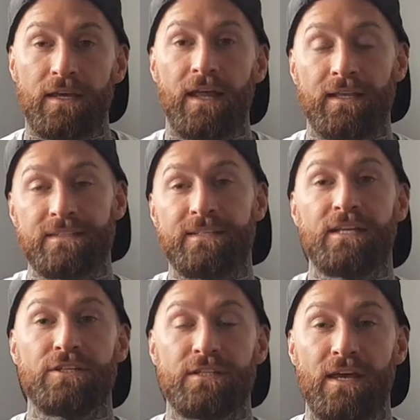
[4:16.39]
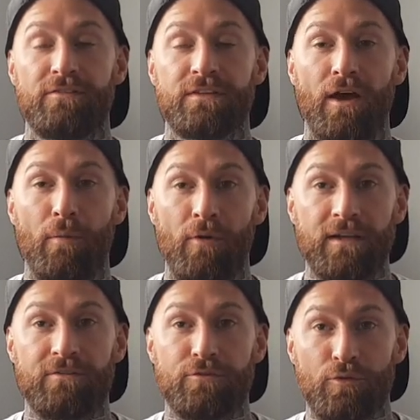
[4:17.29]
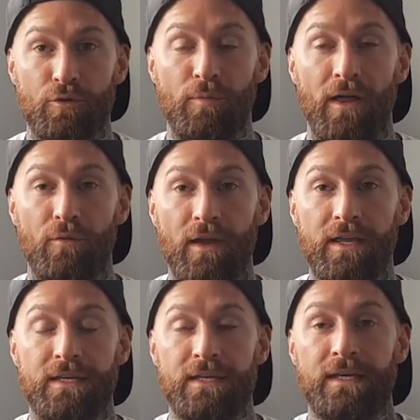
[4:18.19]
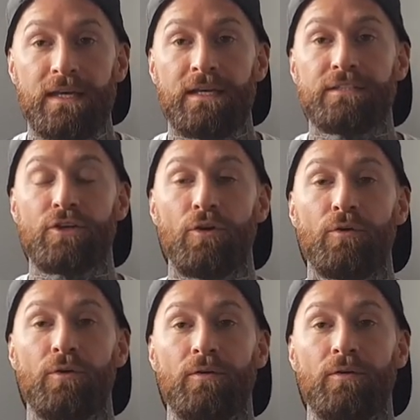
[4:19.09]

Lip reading: That's attention deficit hyperactive disorder, by the way. So